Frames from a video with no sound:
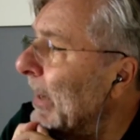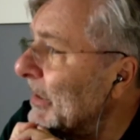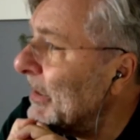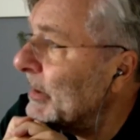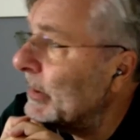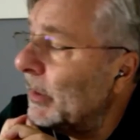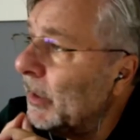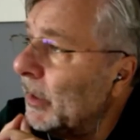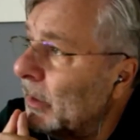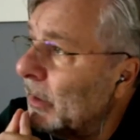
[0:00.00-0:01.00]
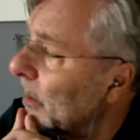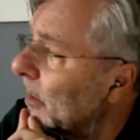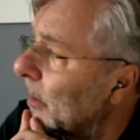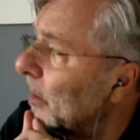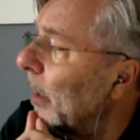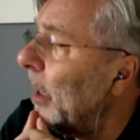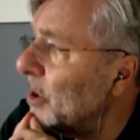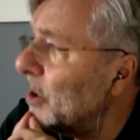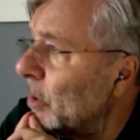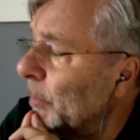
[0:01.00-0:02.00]
But
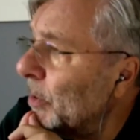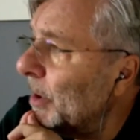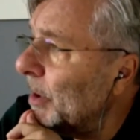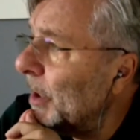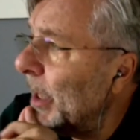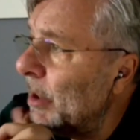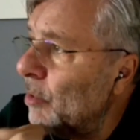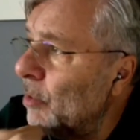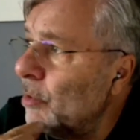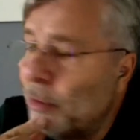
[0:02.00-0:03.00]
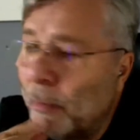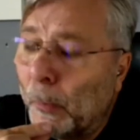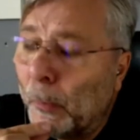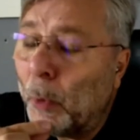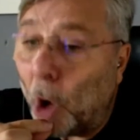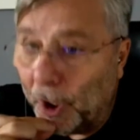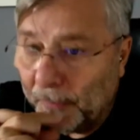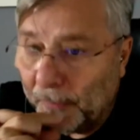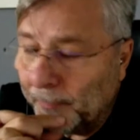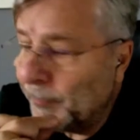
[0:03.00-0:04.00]
edge computer can do
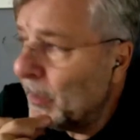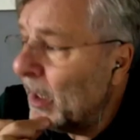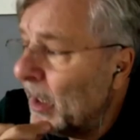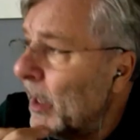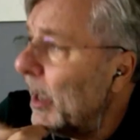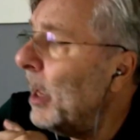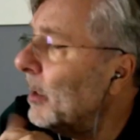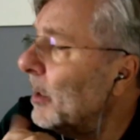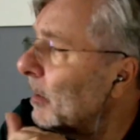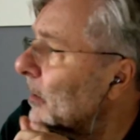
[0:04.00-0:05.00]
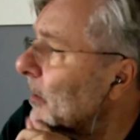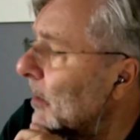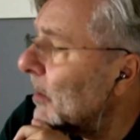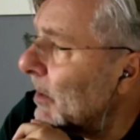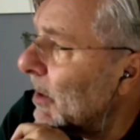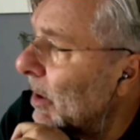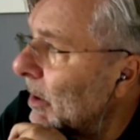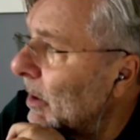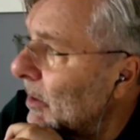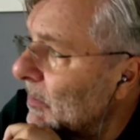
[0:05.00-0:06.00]
more, and
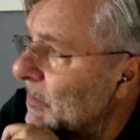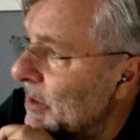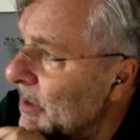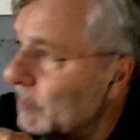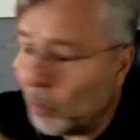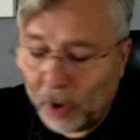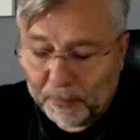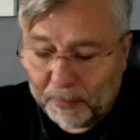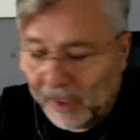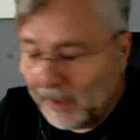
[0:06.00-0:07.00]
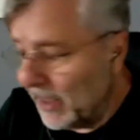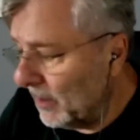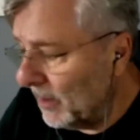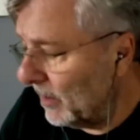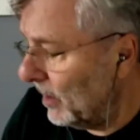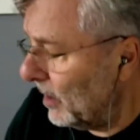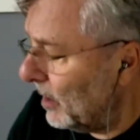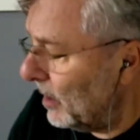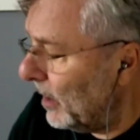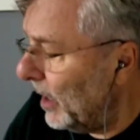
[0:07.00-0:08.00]
this more means that
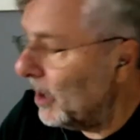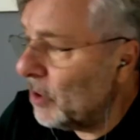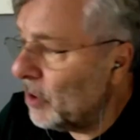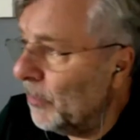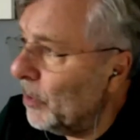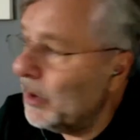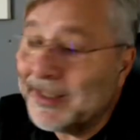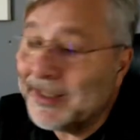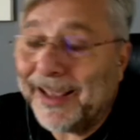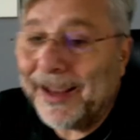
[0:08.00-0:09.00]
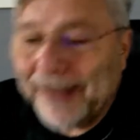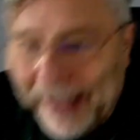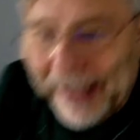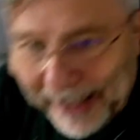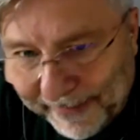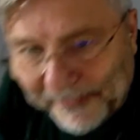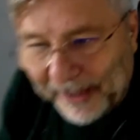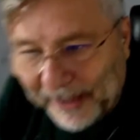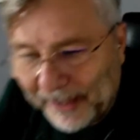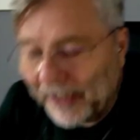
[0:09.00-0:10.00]
edge computers can
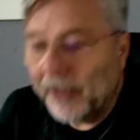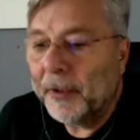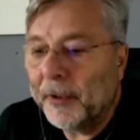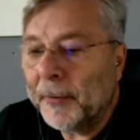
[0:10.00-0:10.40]
even